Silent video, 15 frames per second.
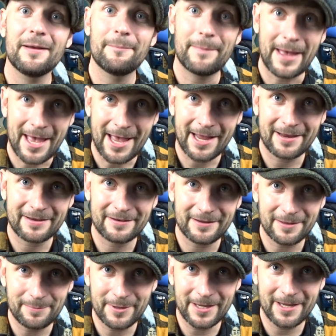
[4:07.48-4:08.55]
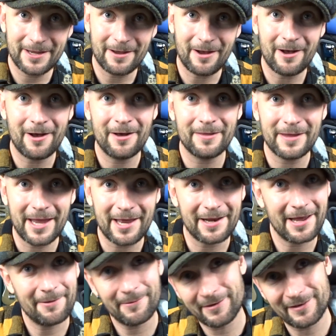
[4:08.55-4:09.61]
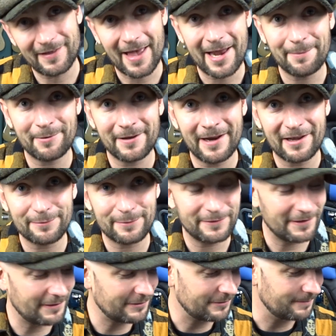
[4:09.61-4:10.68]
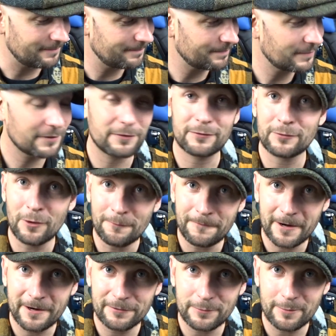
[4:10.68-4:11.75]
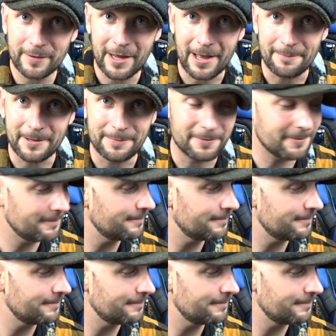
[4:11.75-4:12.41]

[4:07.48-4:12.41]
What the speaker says: Back to the B on the 8, and we slide up to the next position. So far, here's what we got, people.